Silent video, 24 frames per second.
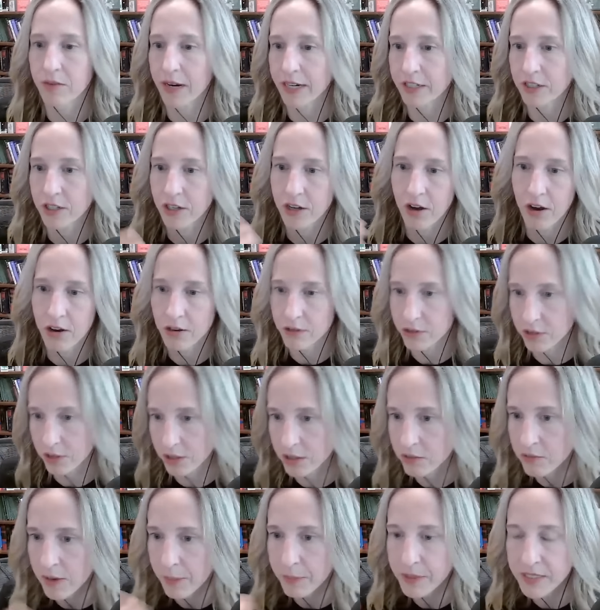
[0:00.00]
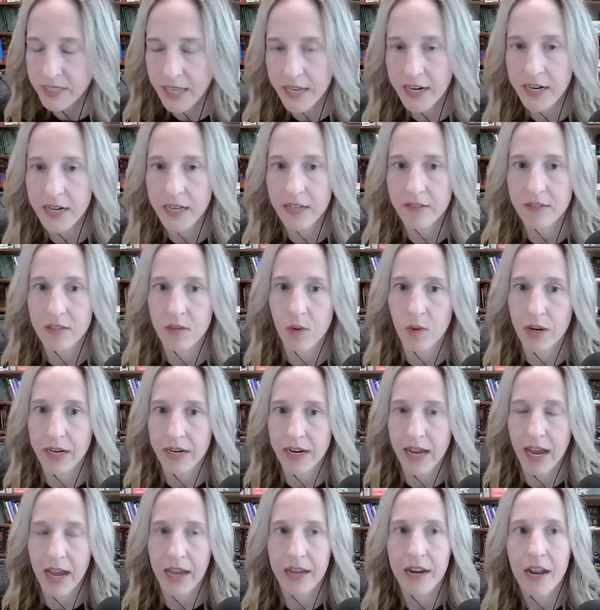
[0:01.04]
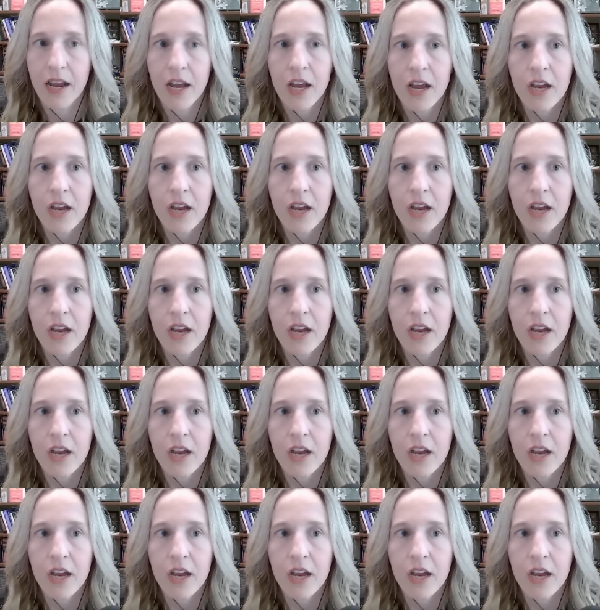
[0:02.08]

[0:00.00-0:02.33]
right, to call certain representatives and whatnot.